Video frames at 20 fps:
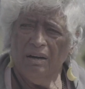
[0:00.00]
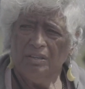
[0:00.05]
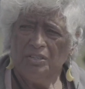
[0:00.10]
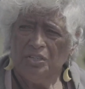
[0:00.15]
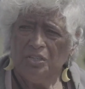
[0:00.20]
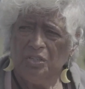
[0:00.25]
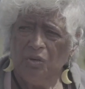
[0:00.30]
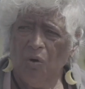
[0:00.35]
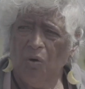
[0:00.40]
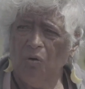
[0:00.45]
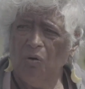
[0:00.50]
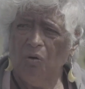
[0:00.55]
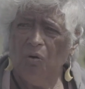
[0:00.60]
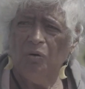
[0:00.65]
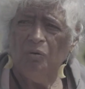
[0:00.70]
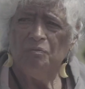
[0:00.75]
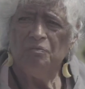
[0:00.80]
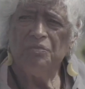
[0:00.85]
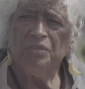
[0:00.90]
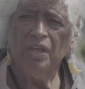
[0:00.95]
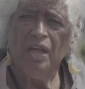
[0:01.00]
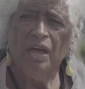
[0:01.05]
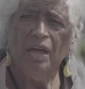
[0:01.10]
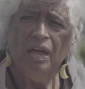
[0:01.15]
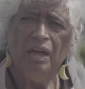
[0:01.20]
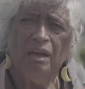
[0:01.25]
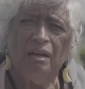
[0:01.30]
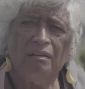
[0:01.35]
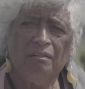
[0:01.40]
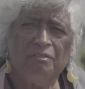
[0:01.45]
So
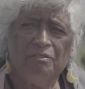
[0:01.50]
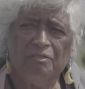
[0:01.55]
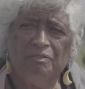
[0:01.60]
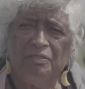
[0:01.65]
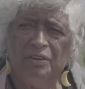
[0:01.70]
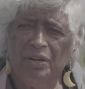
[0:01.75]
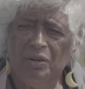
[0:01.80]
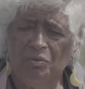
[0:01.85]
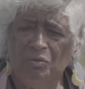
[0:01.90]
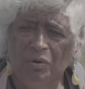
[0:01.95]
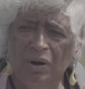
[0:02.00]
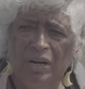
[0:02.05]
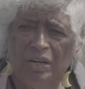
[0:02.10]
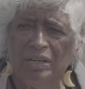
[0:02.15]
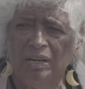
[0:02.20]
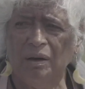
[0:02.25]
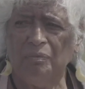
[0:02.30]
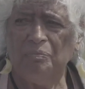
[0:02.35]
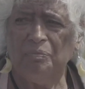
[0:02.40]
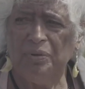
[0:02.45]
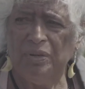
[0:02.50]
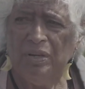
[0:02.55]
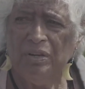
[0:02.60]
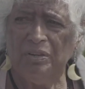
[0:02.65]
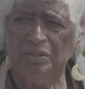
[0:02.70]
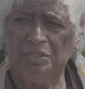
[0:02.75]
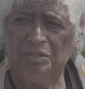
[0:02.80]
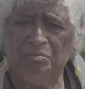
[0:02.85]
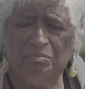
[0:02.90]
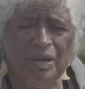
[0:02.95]
everyone up
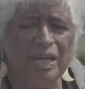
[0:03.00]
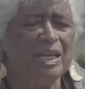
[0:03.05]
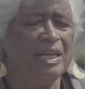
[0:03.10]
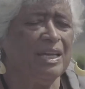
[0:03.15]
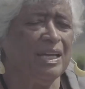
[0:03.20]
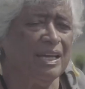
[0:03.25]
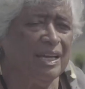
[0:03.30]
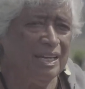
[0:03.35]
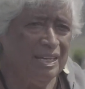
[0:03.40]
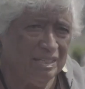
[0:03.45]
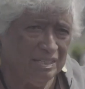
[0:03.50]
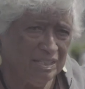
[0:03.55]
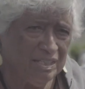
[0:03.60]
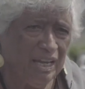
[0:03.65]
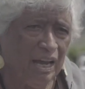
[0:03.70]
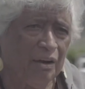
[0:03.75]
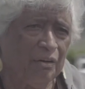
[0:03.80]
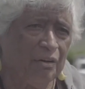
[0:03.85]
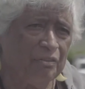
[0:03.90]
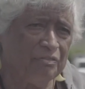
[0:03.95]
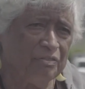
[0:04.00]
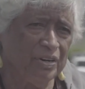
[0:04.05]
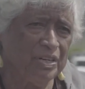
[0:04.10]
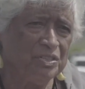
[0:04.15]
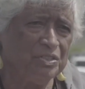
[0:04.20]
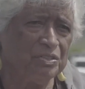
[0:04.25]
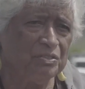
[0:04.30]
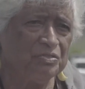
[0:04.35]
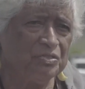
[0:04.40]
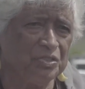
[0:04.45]
here is making a
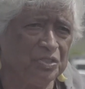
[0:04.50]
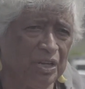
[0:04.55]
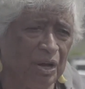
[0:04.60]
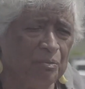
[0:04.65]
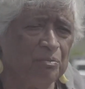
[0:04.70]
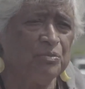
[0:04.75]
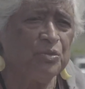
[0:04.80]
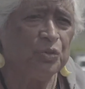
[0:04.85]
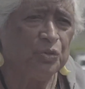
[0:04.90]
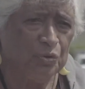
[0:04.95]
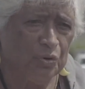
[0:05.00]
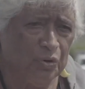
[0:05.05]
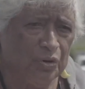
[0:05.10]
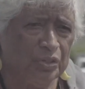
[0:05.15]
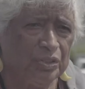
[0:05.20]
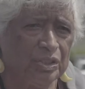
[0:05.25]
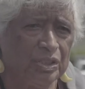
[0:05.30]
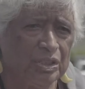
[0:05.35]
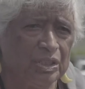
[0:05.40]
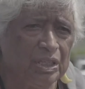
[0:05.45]
sacrifice of some sort.